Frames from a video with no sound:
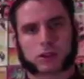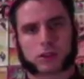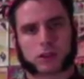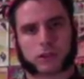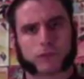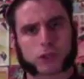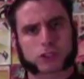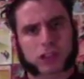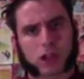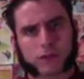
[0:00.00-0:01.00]
The first
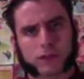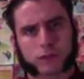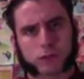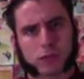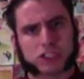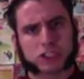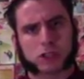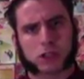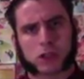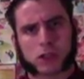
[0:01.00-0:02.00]
law of information
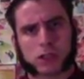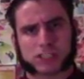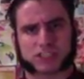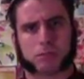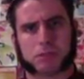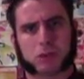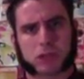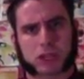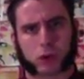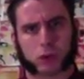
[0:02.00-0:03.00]
is to be
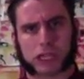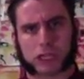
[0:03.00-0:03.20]
withholding.